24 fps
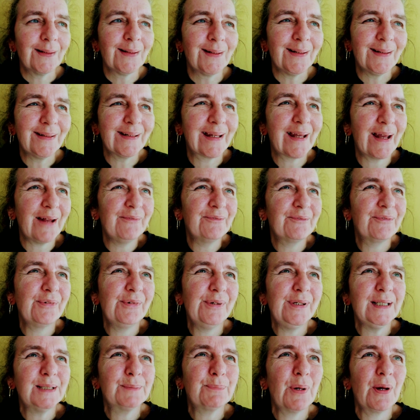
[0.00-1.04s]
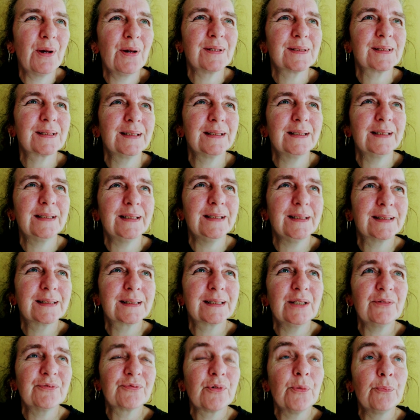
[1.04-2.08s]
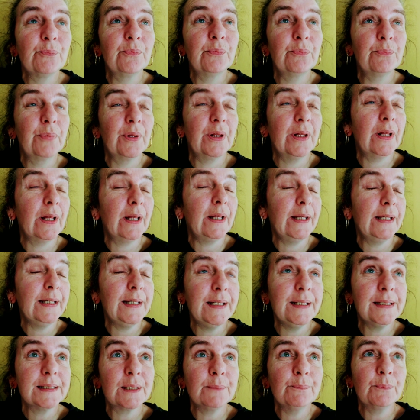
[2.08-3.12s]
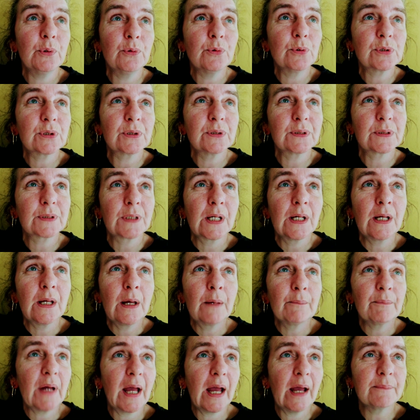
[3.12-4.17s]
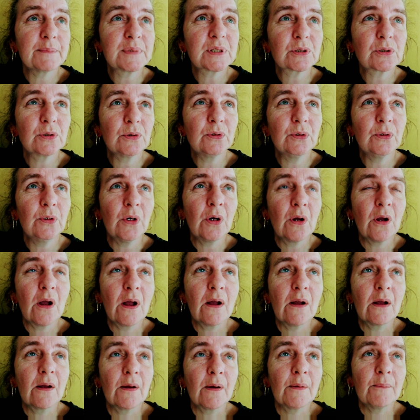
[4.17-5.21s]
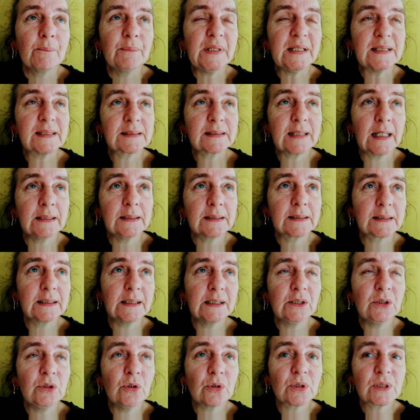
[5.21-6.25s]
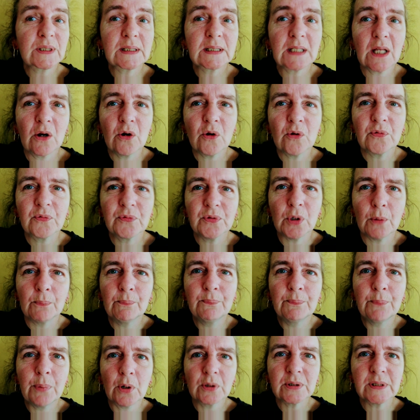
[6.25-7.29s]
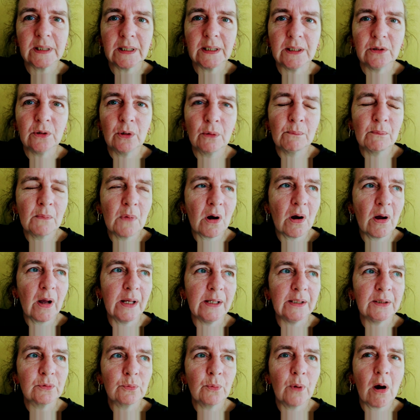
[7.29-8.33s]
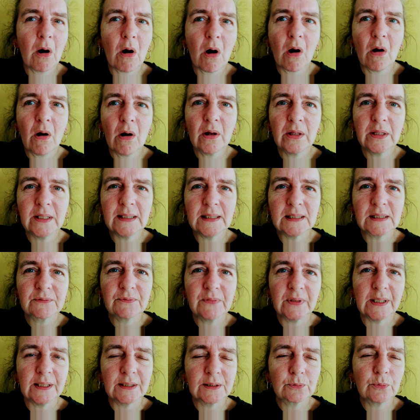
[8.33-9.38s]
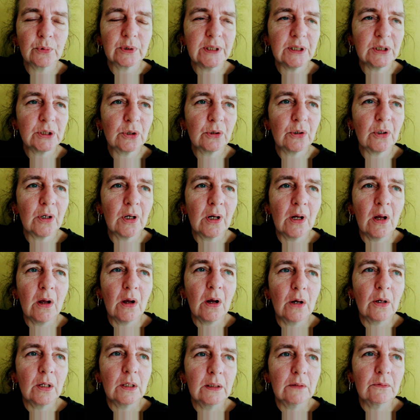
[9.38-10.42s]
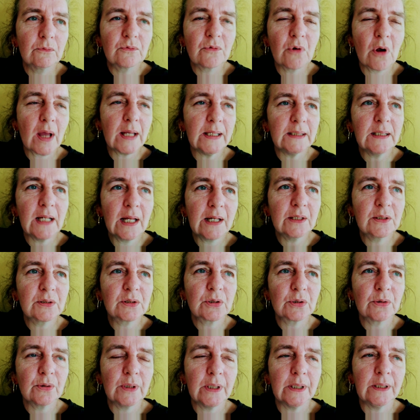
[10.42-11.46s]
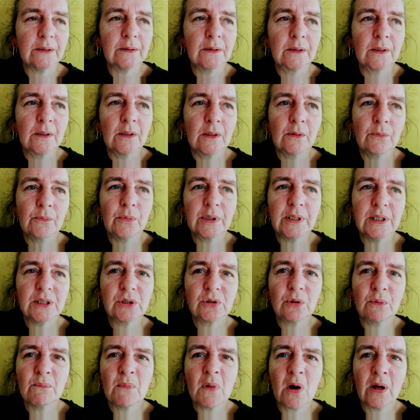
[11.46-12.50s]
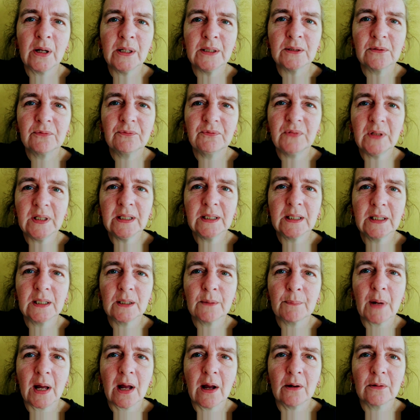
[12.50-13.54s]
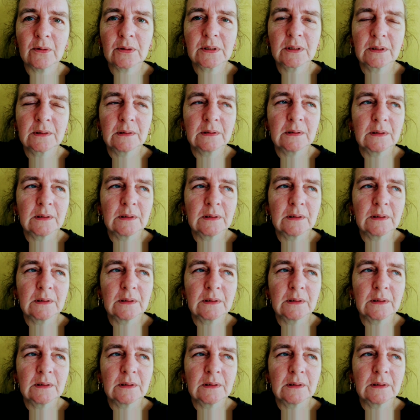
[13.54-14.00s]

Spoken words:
And again, for each person it is different, but it is important perhaps to be sensing yourself, your body, your mind. What are these things? What is your right leg doing? What is your mind thinking about?